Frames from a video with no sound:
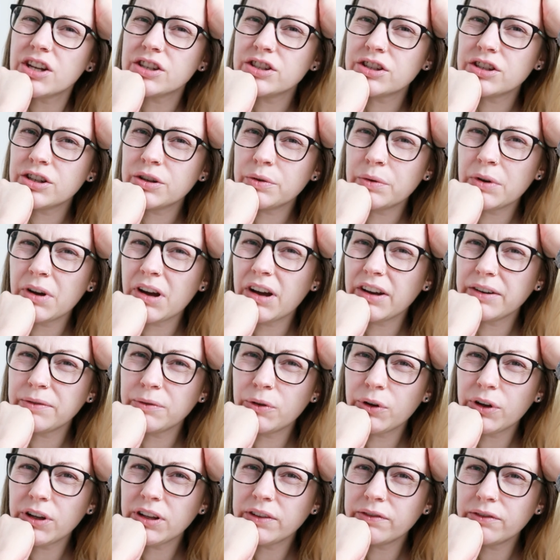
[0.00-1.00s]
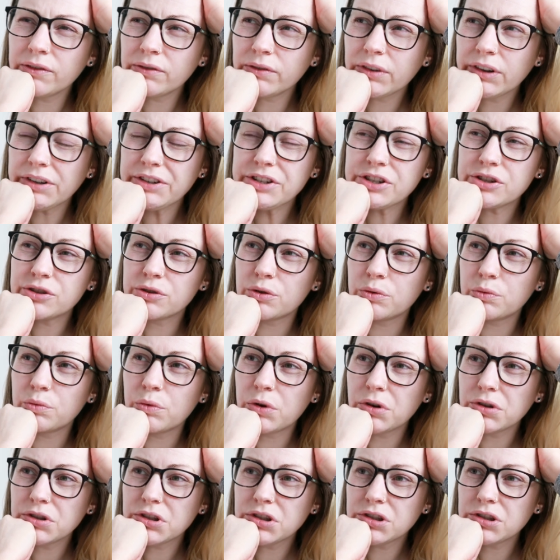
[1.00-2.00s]
Do you know what? I'm not even really sure
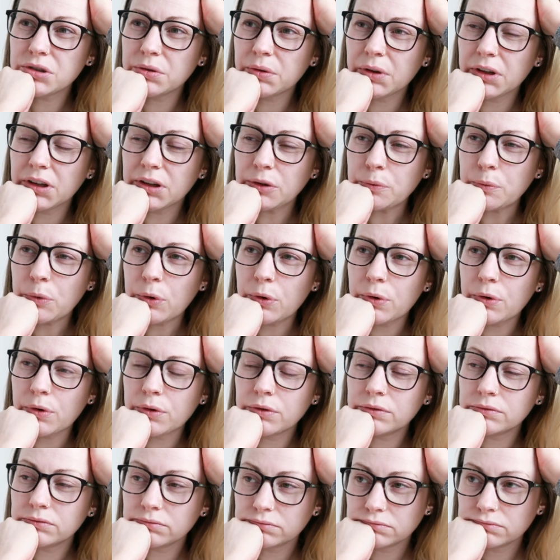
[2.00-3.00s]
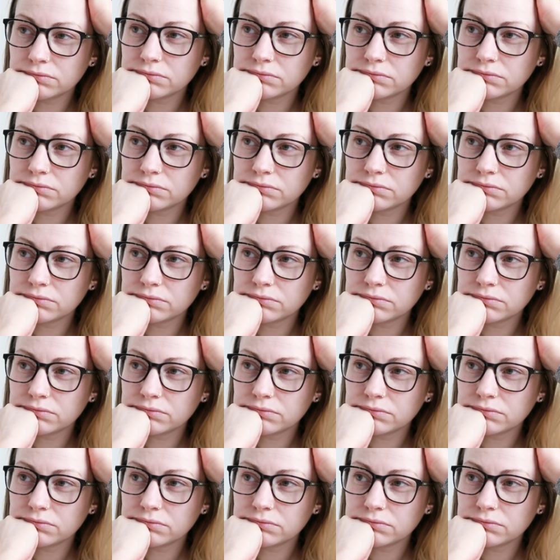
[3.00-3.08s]
what to do anymore.